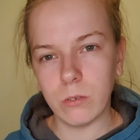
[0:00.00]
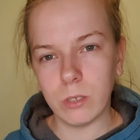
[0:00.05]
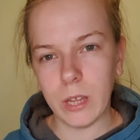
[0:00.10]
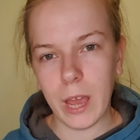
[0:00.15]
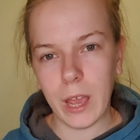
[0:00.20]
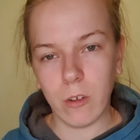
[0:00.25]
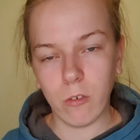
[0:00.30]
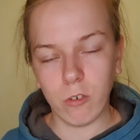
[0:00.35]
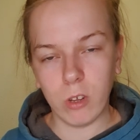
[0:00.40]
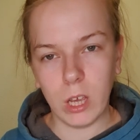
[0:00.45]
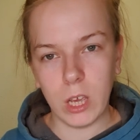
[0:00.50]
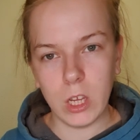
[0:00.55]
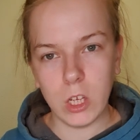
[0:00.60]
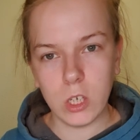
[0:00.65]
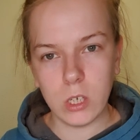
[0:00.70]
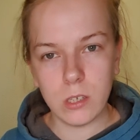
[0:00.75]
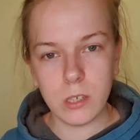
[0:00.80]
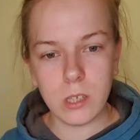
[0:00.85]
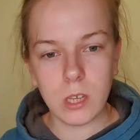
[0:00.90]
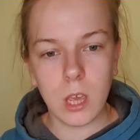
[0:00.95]
Naa
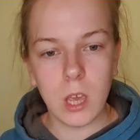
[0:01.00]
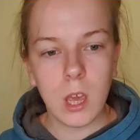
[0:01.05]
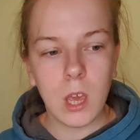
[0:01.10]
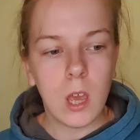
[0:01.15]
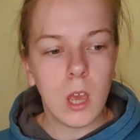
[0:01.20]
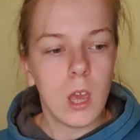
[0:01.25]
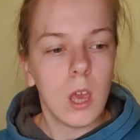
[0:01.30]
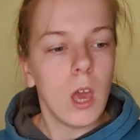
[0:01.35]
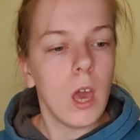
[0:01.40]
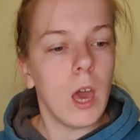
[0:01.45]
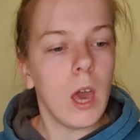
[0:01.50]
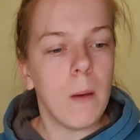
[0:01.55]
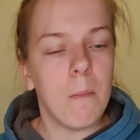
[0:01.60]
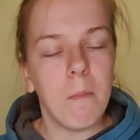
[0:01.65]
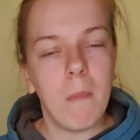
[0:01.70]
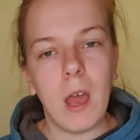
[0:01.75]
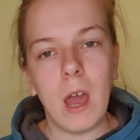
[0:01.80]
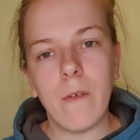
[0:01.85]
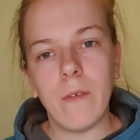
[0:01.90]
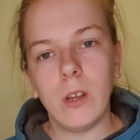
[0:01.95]
Creations.
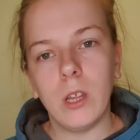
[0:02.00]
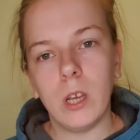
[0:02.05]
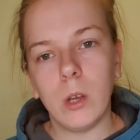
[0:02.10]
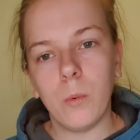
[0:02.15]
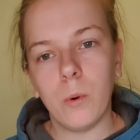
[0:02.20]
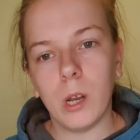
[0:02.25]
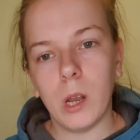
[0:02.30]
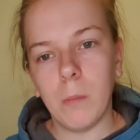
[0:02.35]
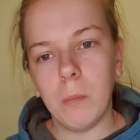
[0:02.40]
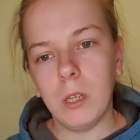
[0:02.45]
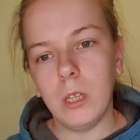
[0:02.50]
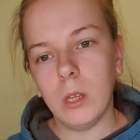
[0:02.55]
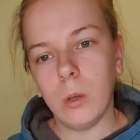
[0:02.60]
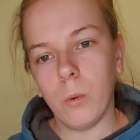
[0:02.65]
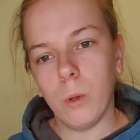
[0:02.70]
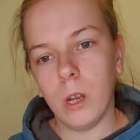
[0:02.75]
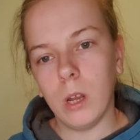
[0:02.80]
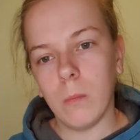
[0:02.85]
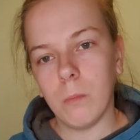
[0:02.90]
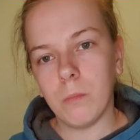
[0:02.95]
Have a look what I've been
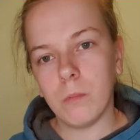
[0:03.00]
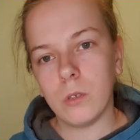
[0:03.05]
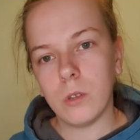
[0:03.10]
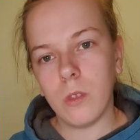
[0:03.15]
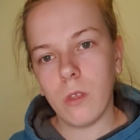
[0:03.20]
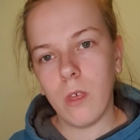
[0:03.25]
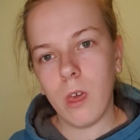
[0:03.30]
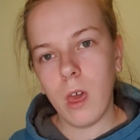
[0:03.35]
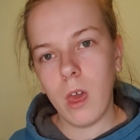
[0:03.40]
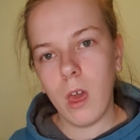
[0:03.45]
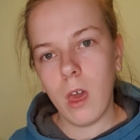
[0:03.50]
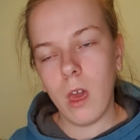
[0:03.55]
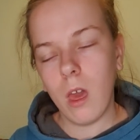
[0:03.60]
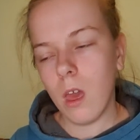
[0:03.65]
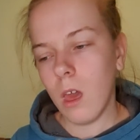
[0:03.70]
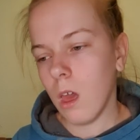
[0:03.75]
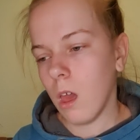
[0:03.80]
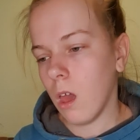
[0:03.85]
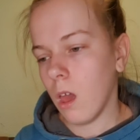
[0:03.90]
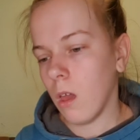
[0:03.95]
doing up to there,
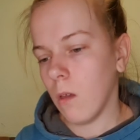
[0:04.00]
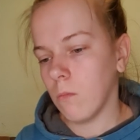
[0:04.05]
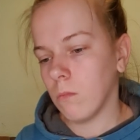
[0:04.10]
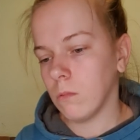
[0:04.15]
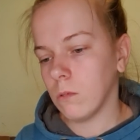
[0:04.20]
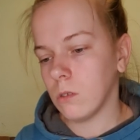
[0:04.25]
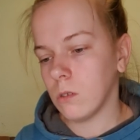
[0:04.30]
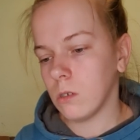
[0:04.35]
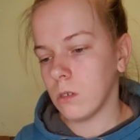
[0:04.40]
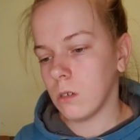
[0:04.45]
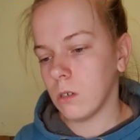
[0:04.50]
and